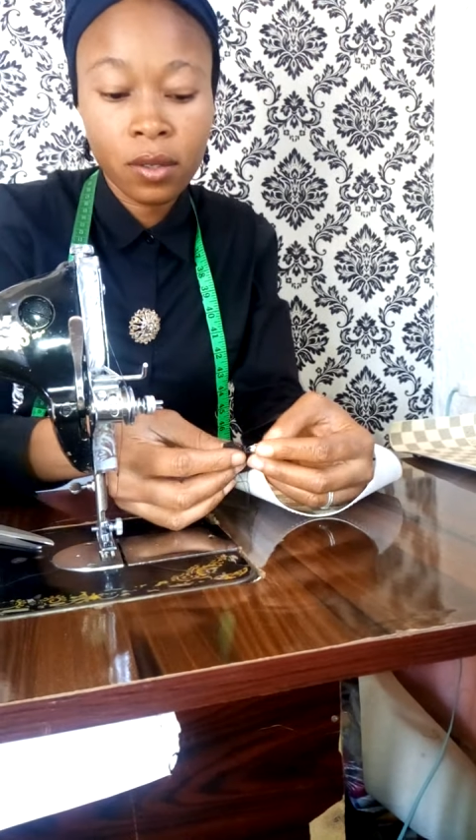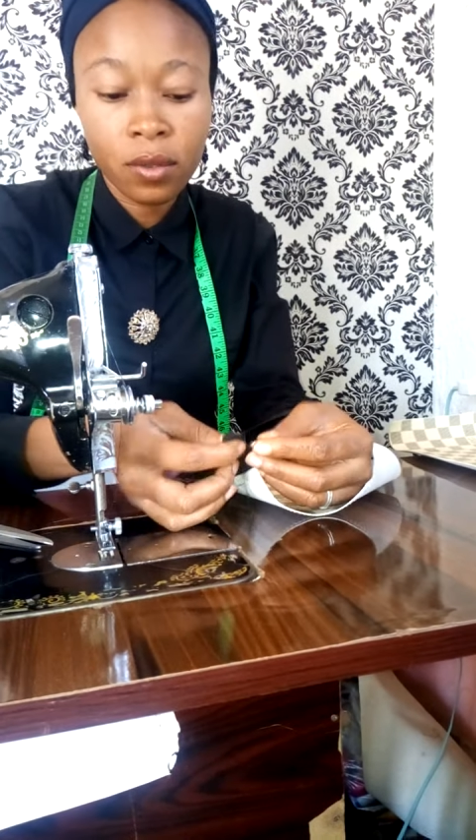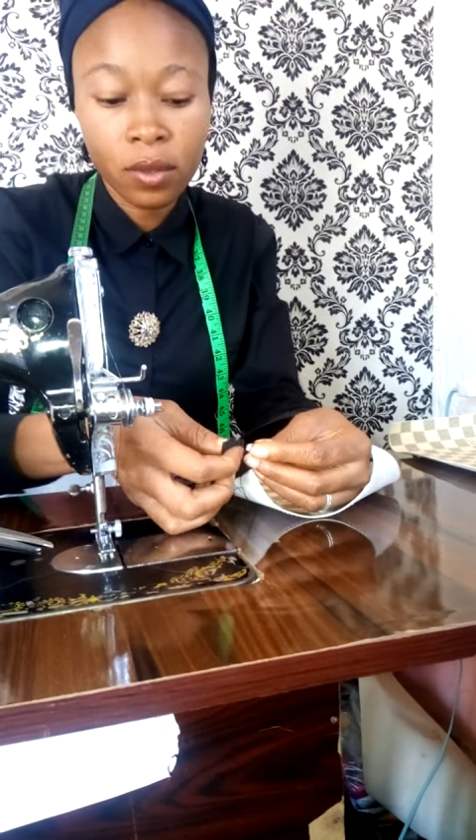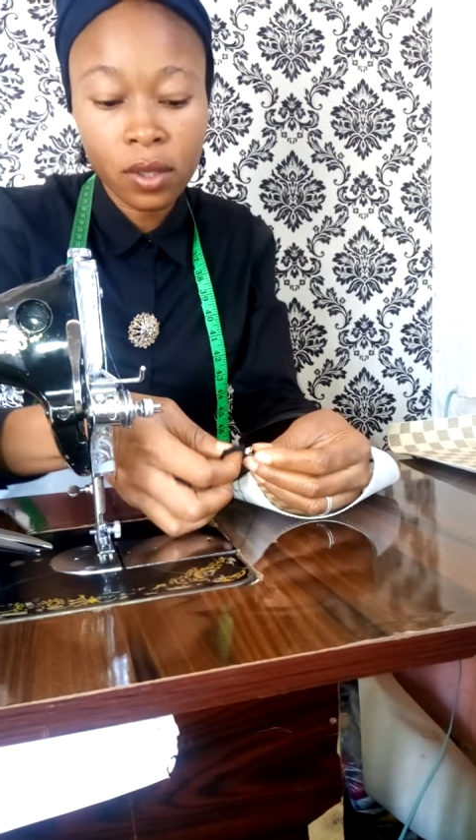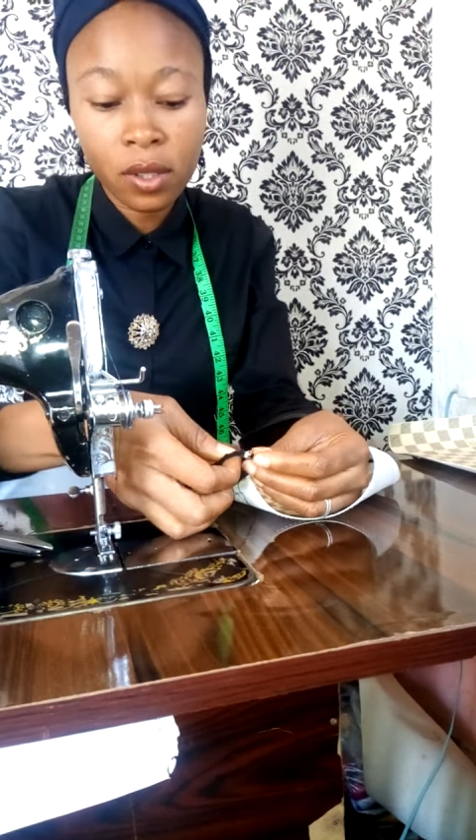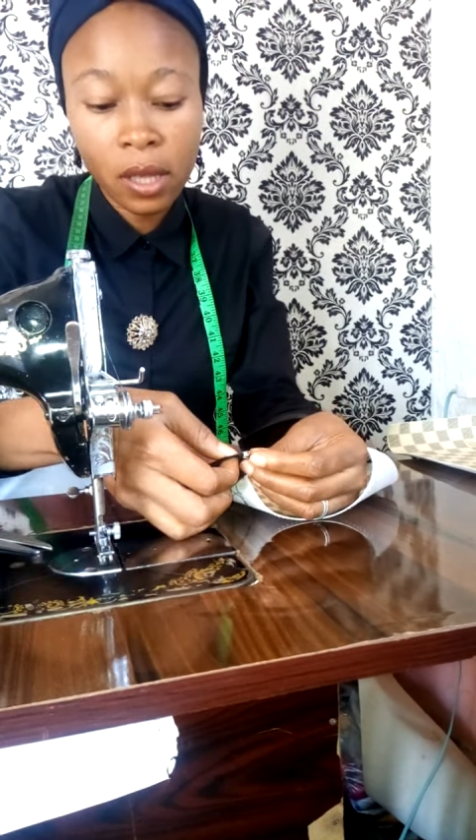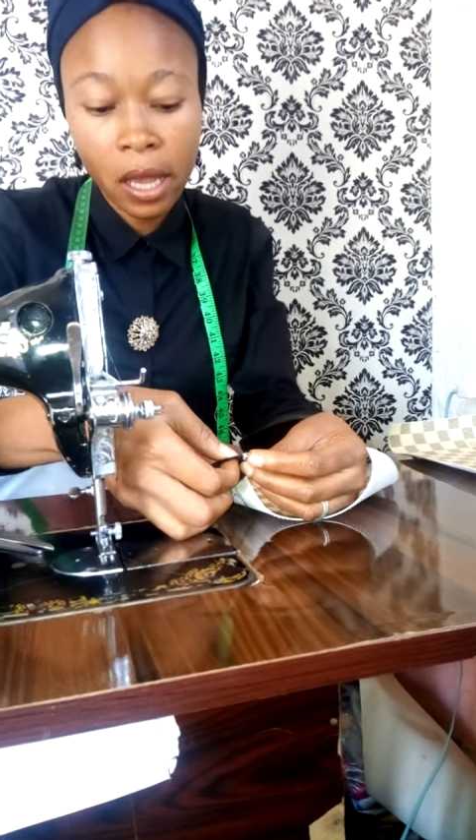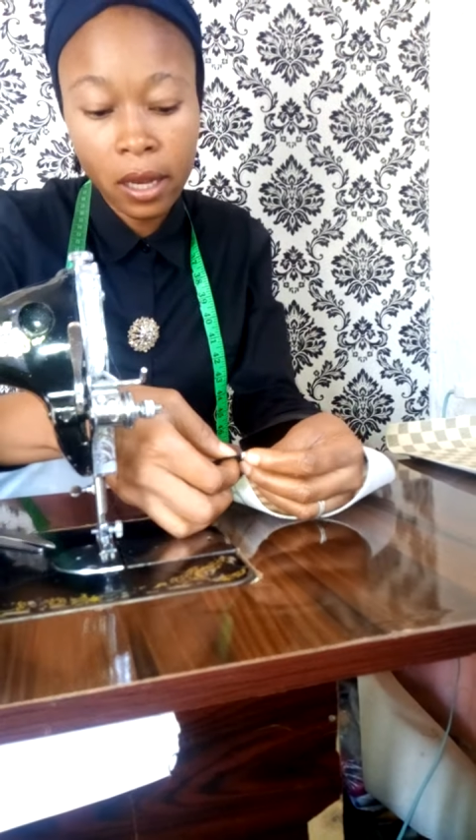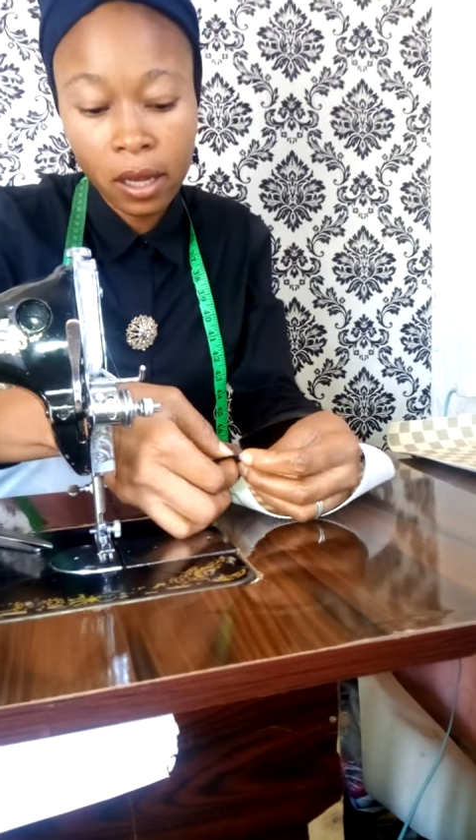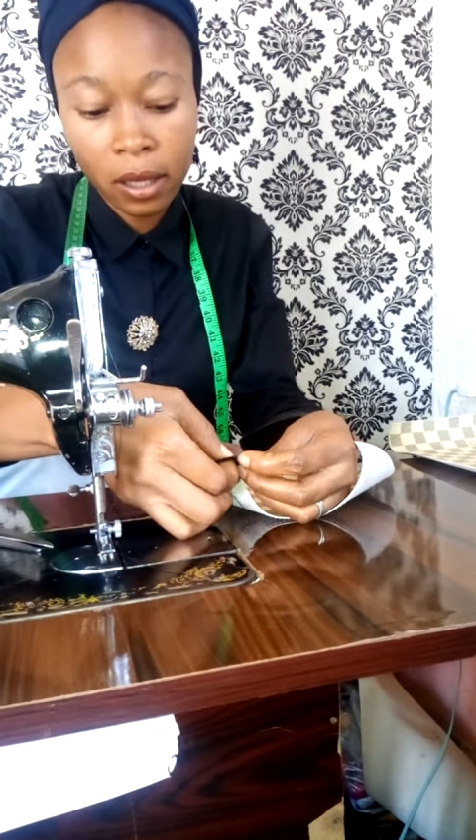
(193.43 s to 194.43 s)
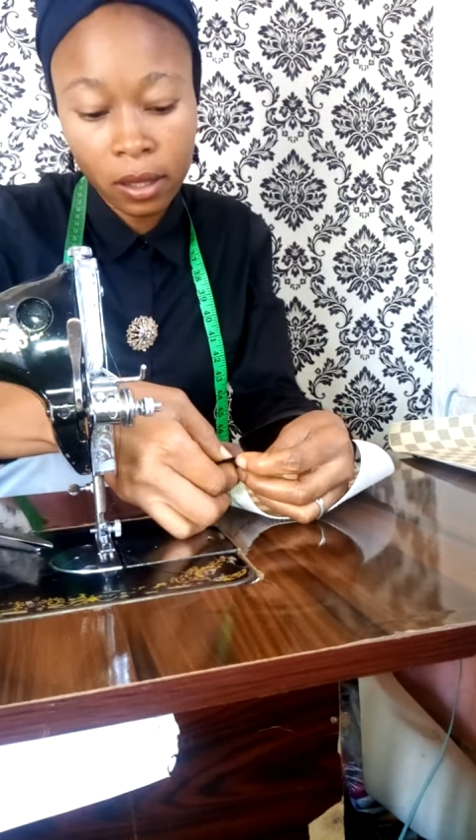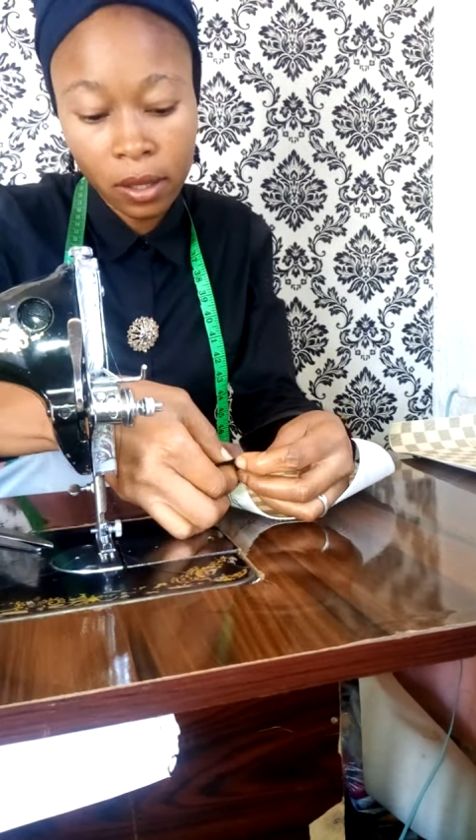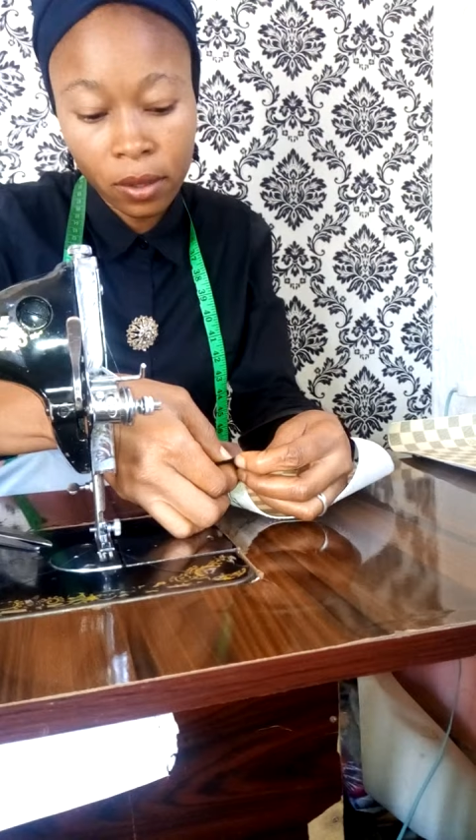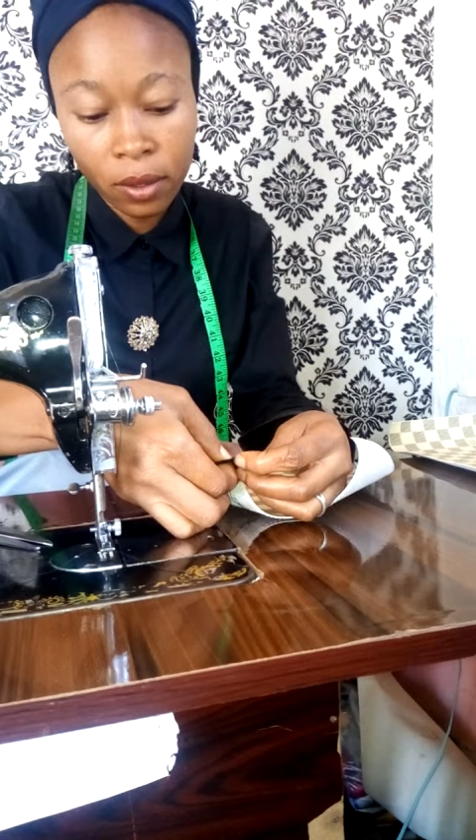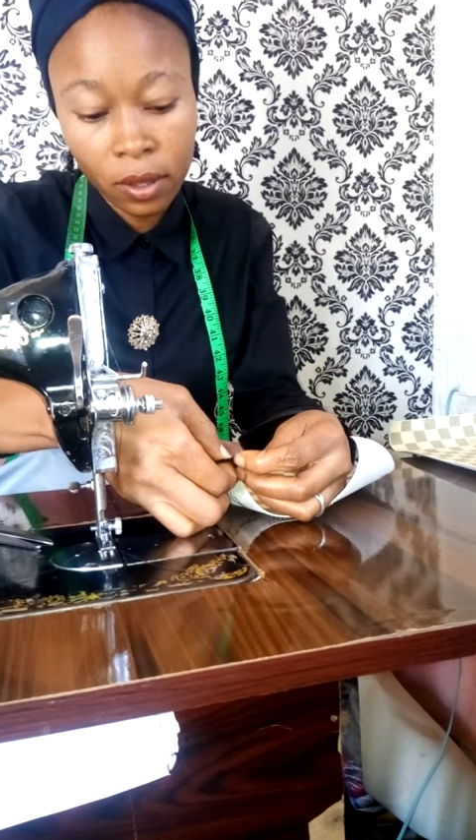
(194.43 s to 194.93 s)
to this side and
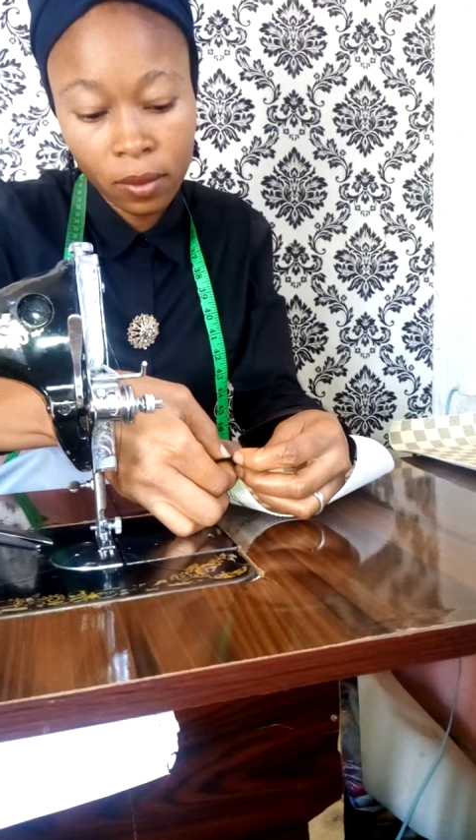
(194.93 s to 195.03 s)
the other